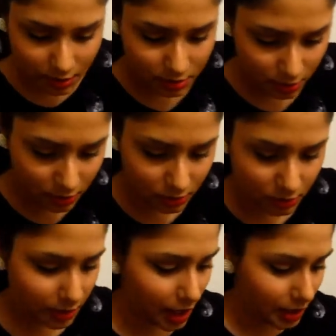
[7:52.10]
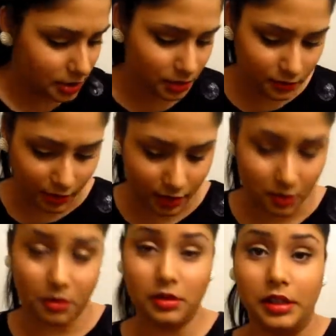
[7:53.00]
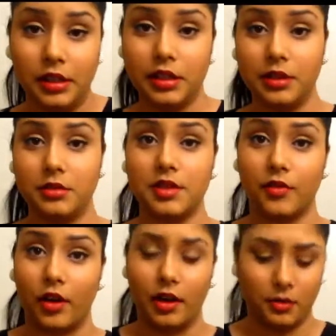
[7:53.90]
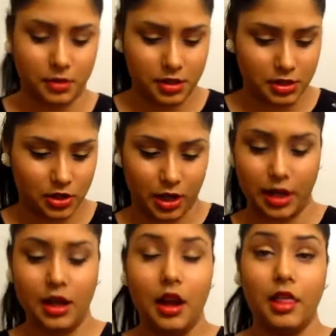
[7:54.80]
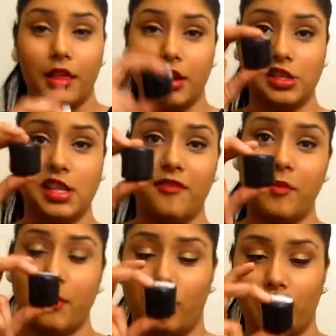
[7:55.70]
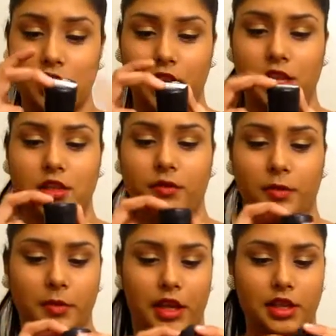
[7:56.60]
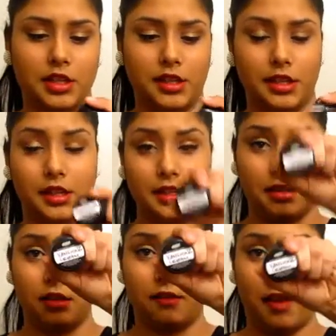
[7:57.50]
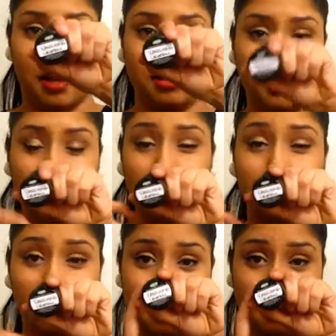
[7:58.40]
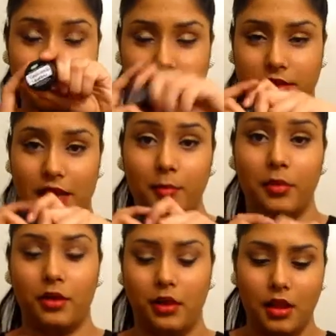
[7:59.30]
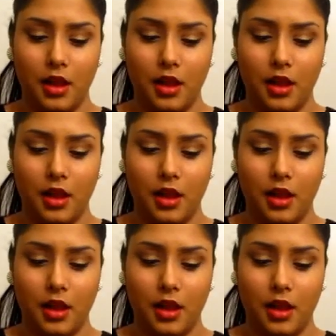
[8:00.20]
So yeah, I did find a use for it, which is great. Then I just have my moisturizer from Lush, and it is the Vanishing Cream. This is a sample.